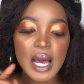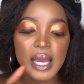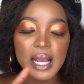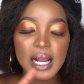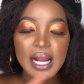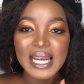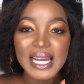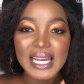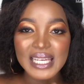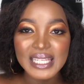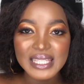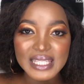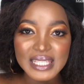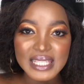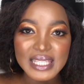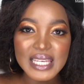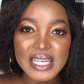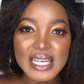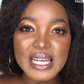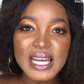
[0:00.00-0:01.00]

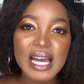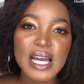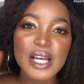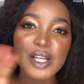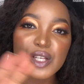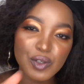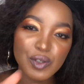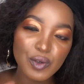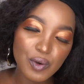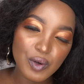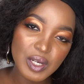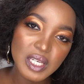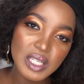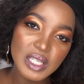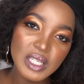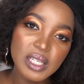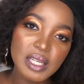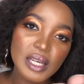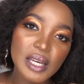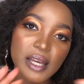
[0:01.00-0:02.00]
cleansing,
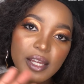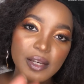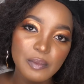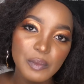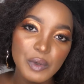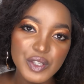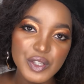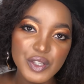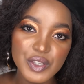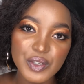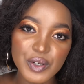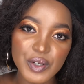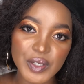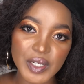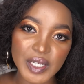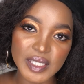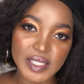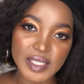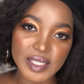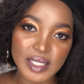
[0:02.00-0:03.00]
toning, and
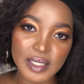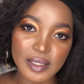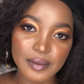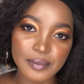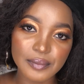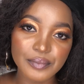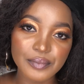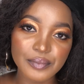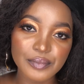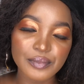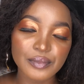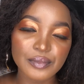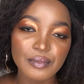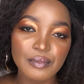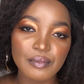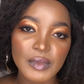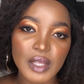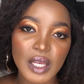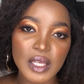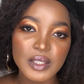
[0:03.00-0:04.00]
moisturizing.
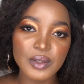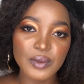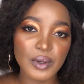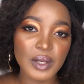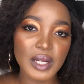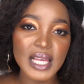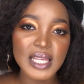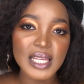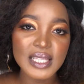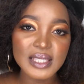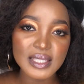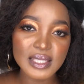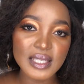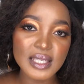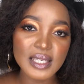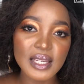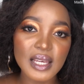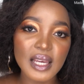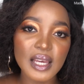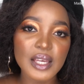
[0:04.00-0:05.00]
So
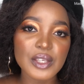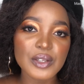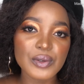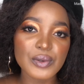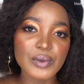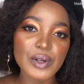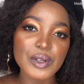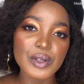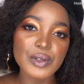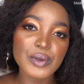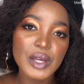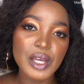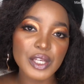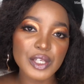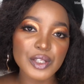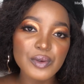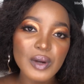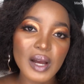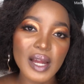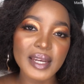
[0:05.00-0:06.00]
cleansing, you can
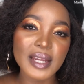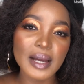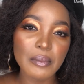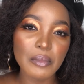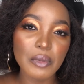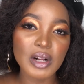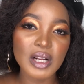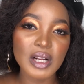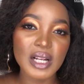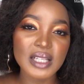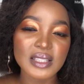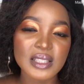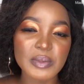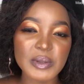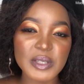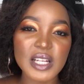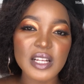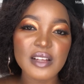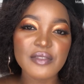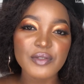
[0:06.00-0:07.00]
do a double cleanse,
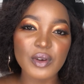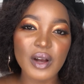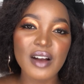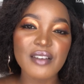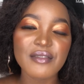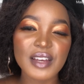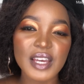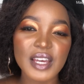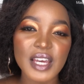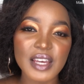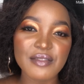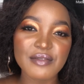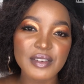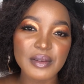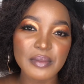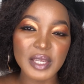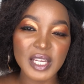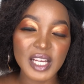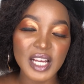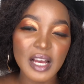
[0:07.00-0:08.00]
especially if you have heavy
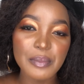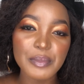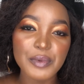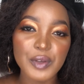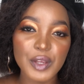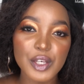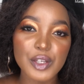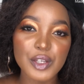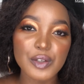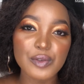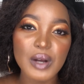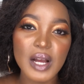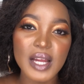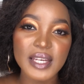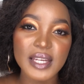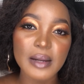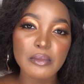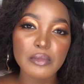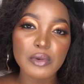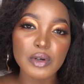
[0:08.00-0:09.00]
makeup. You can do a
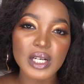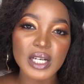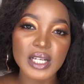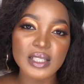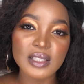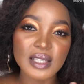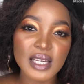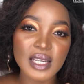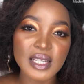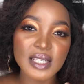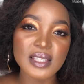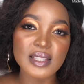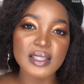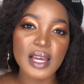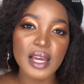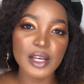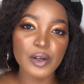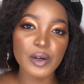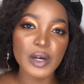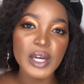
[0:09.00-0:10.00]
double cleanse, that is
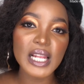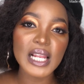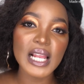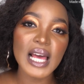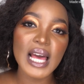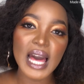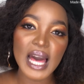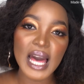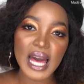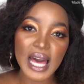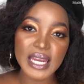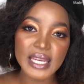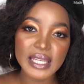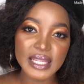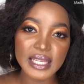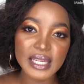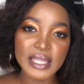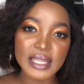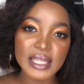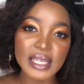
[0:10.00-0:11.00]
an oil and
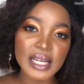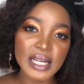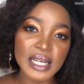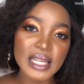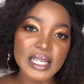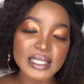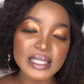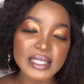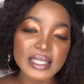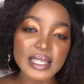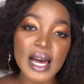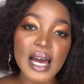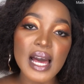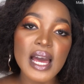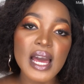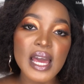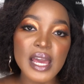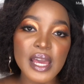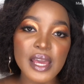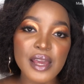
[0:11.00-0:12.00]
then the cleanser.
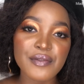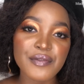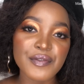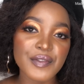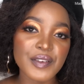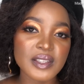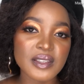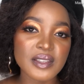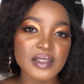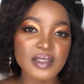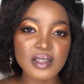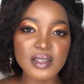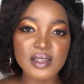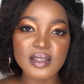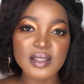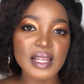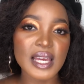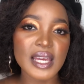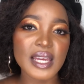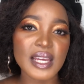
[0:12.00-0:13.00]
If it's just
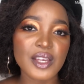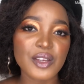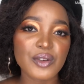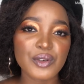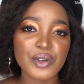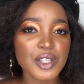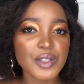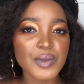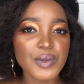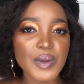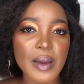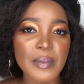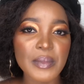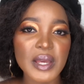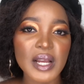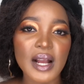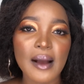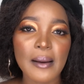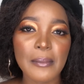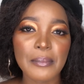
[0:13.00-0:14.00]
like you don't wear
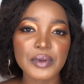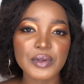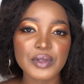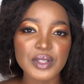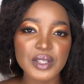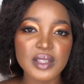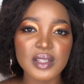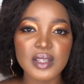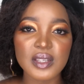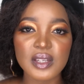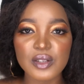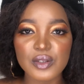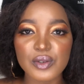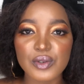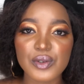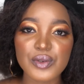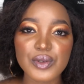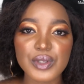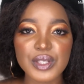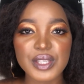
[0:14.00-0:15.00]
makeup, you just need to
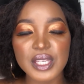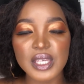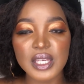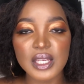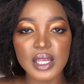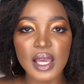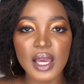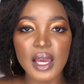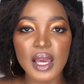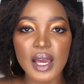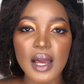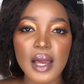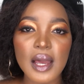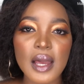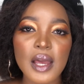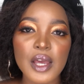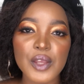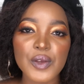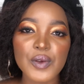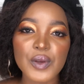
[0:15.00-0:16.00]
do skincare,
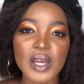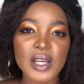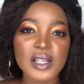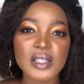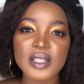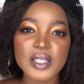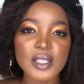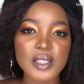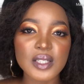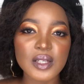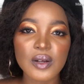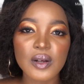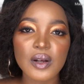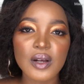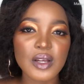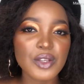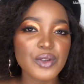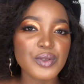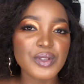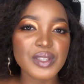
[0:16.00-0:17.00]
you can just
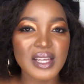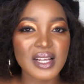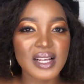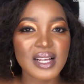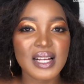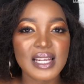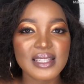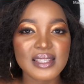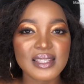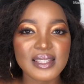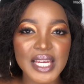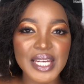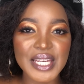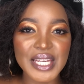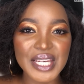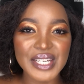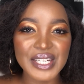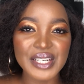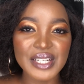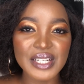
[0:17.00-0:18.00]
use a cleanser
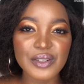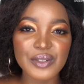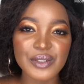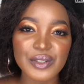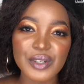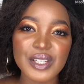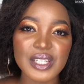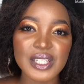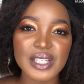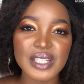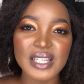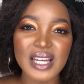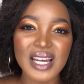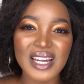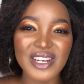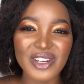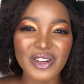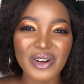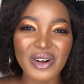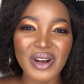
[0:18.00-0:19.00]
directly. You don't need
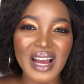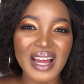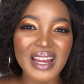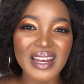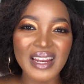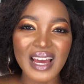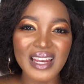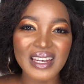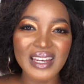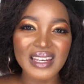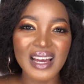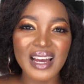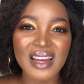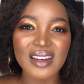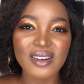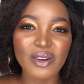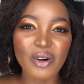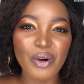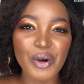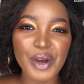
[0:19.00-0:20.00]

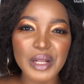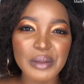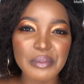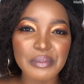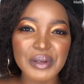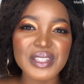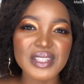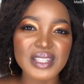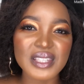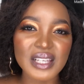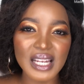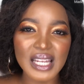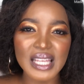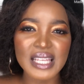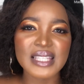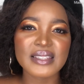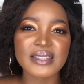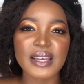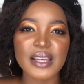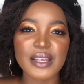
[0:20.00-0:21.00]
an oil based
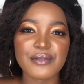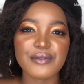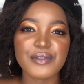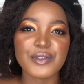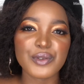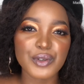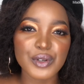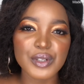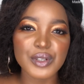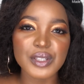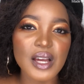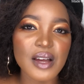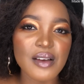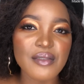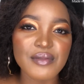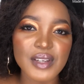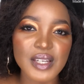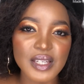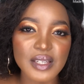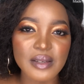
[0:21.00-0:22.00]
cleanser if you don't have
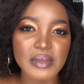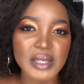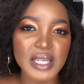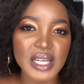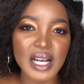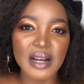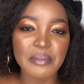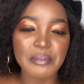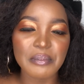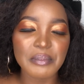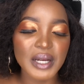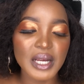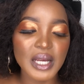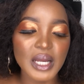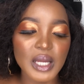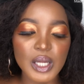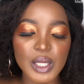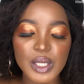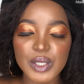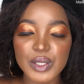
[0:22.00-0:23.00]
any makeup.
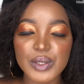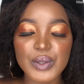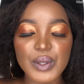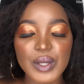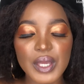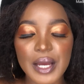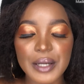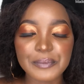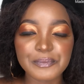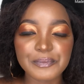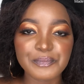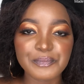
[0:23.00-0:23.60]
So yeah,